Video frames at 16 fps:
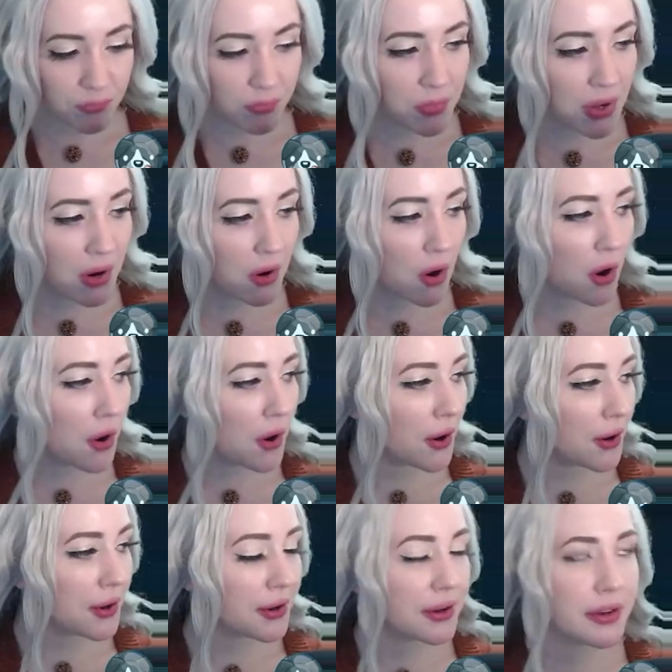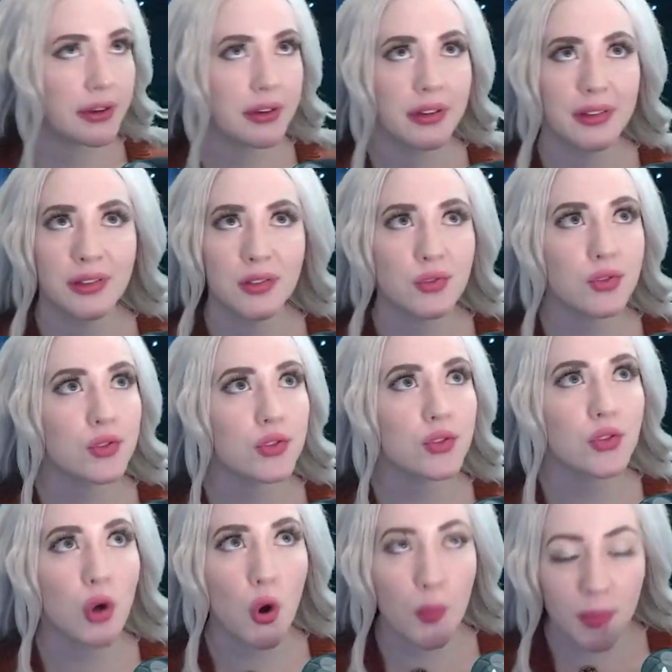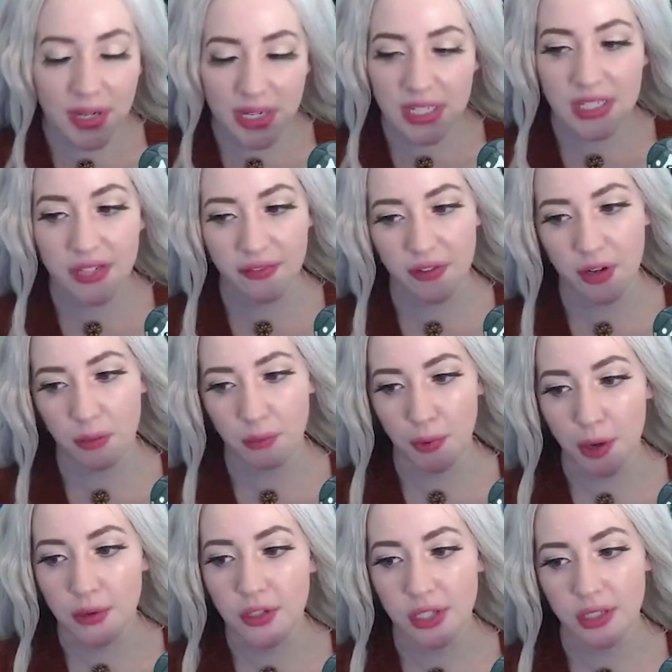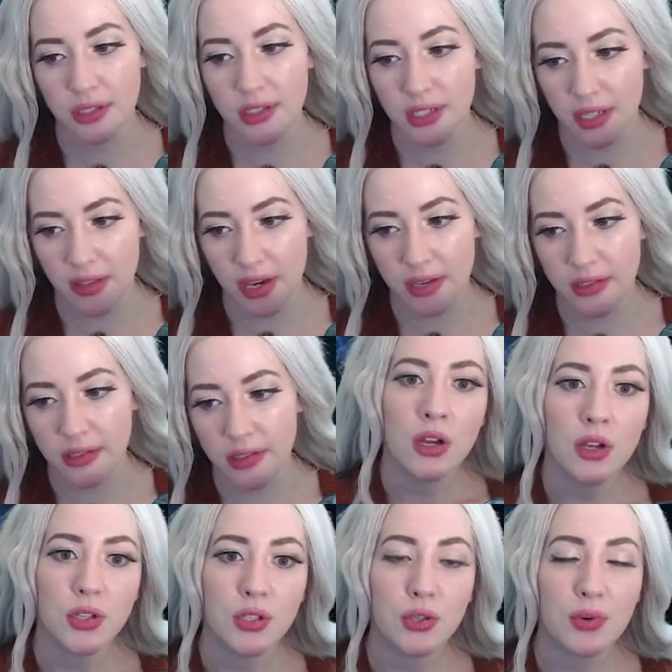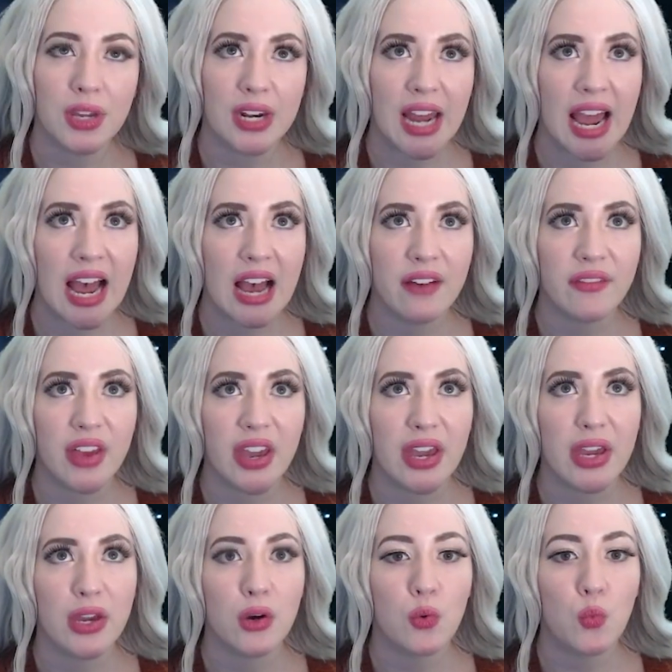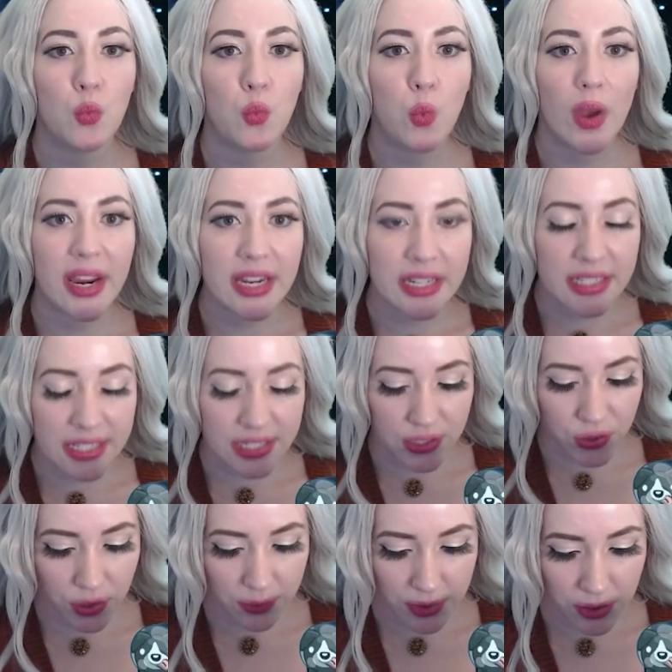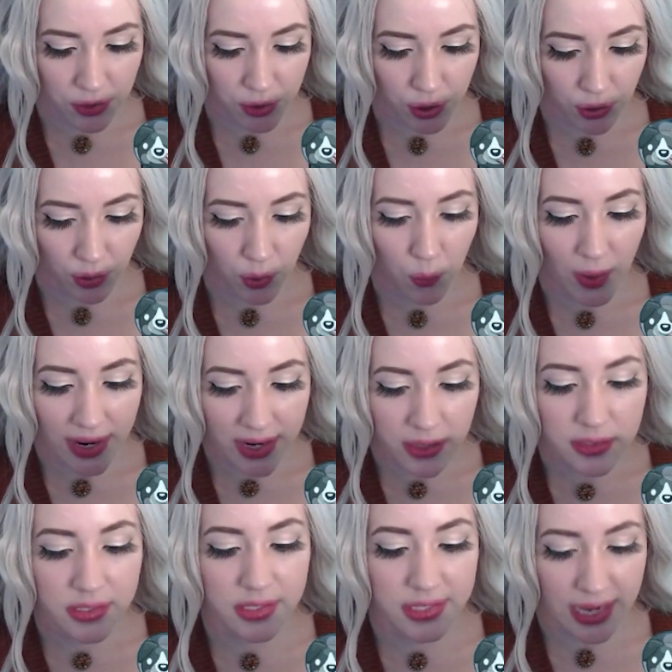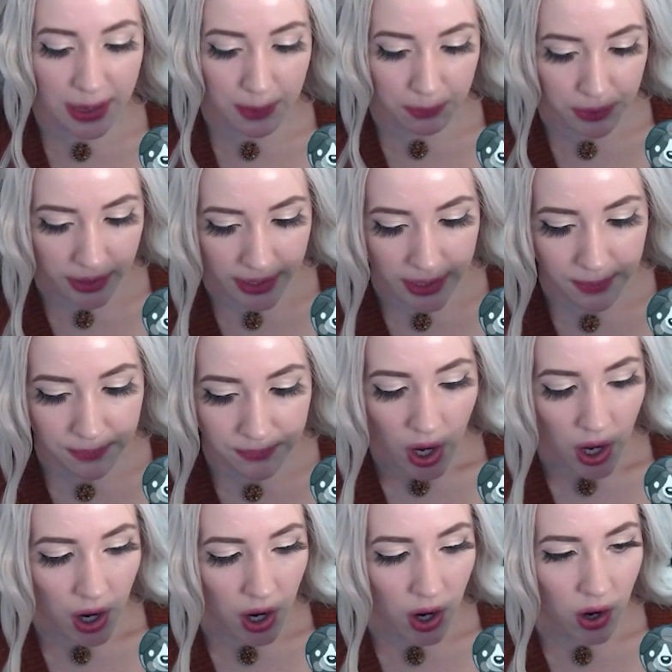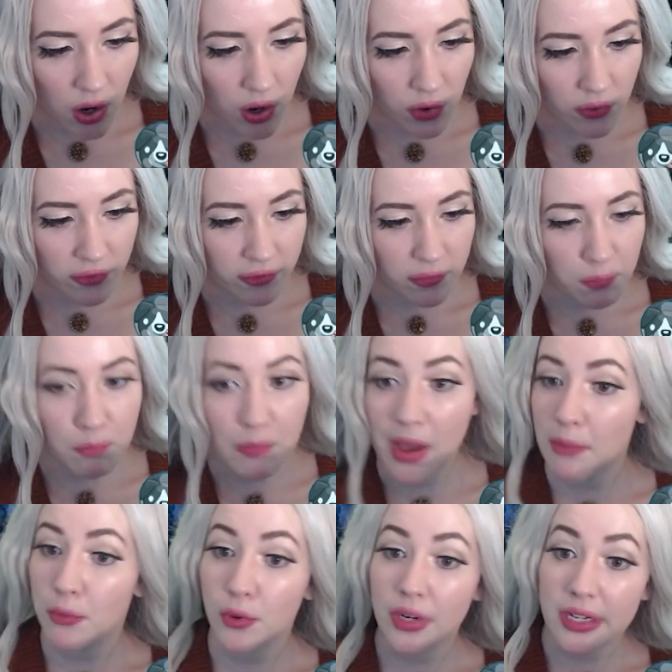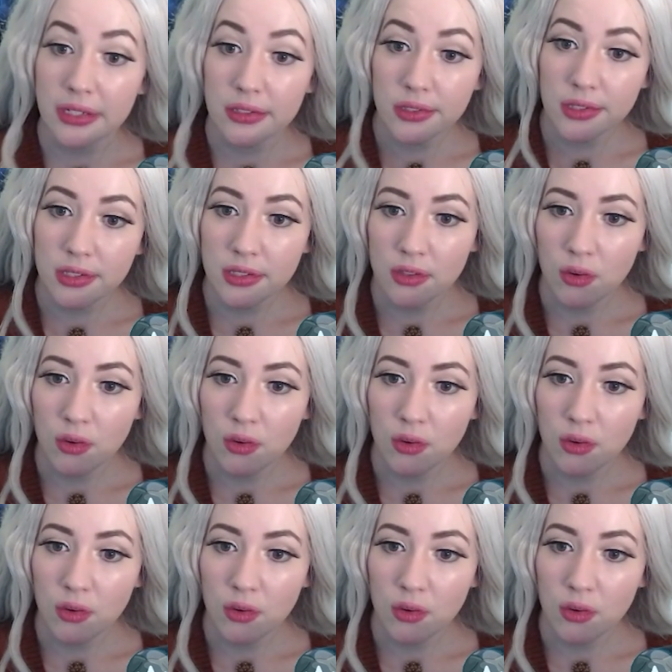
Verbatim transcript: There are so many different approaches to this. You can have a weighted distribution or weighted sampling of memories